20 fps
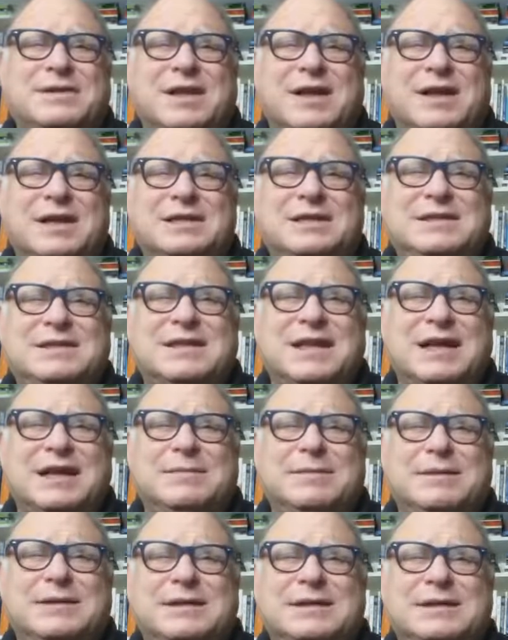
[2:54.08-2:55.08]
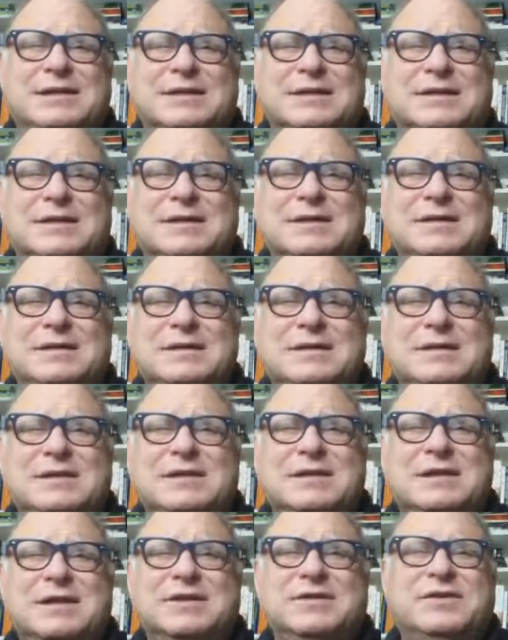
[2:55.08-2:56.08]
line segment here,
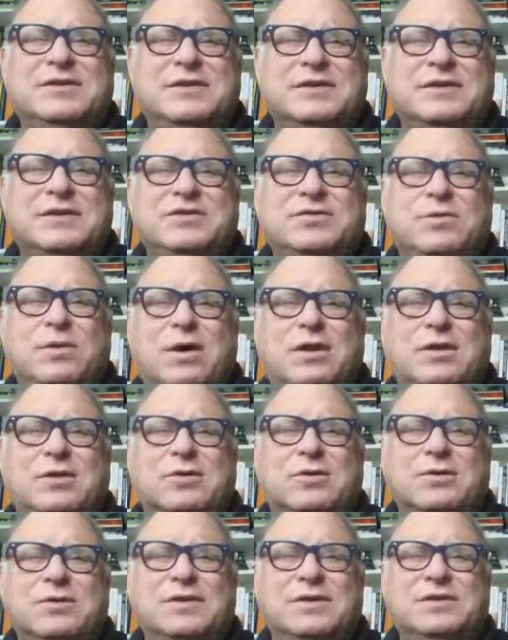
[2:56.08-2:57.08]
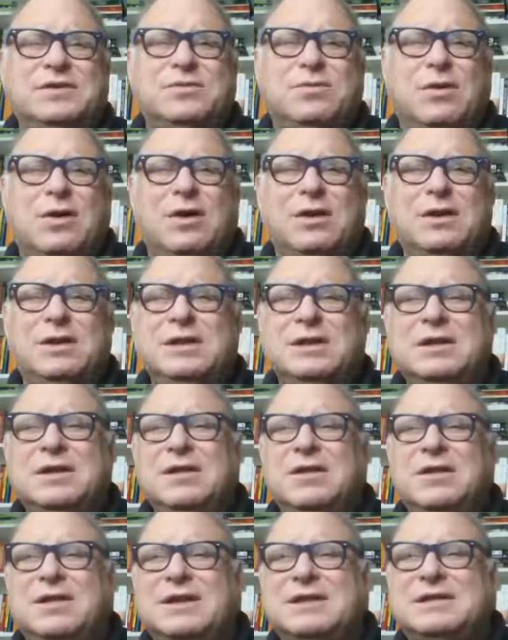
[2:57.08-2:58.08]
is it in this wall or this wall?
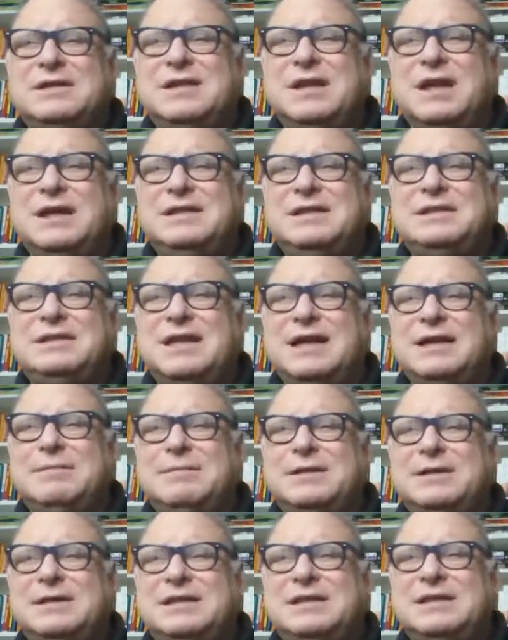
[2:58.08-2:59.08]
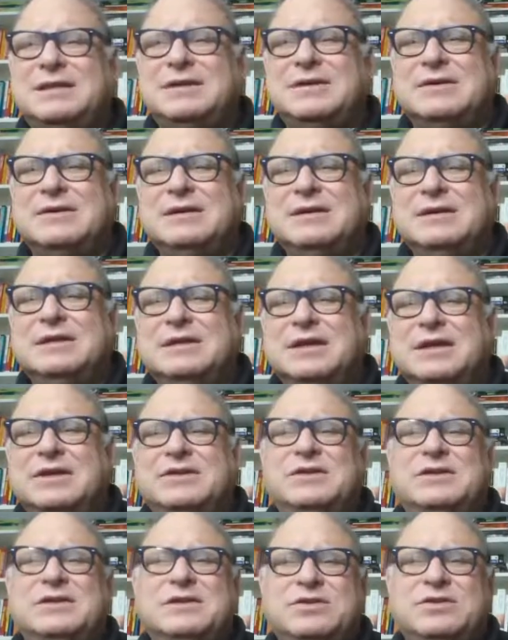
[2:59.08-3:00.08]
This line segment here,
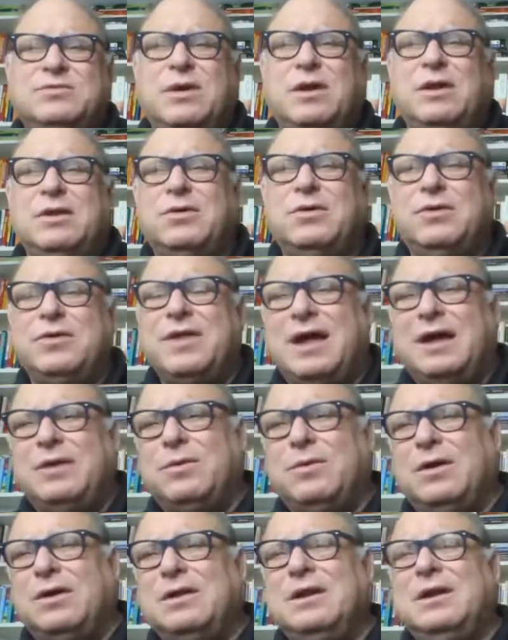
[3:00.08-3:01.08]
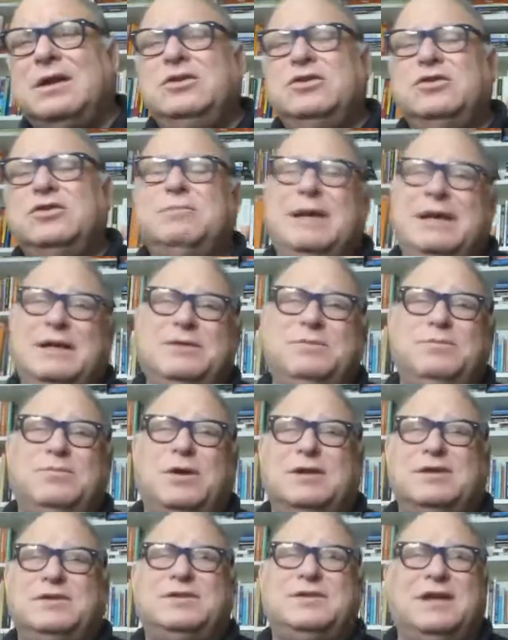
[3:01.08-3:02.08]
is it in this wall or that wall? You may
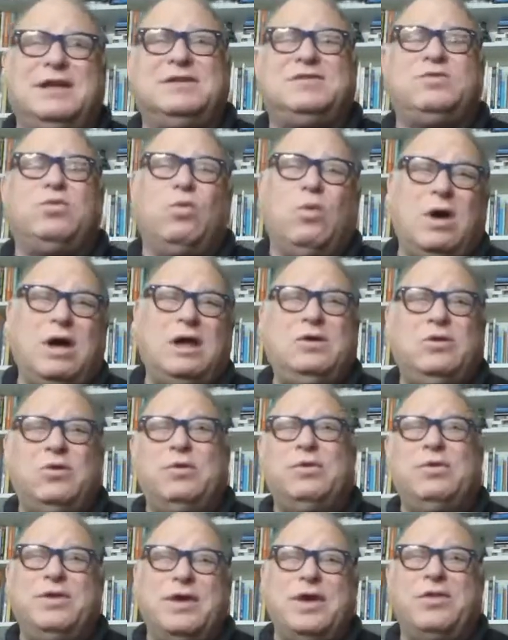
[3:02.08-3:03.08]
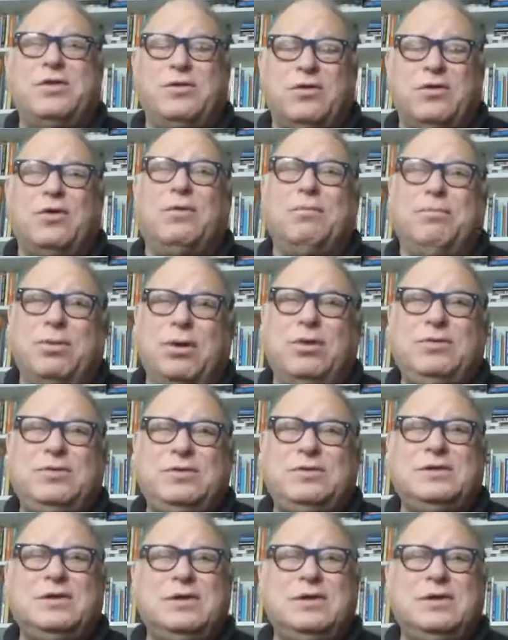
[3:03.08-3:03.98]
want to say it's one or the other or both.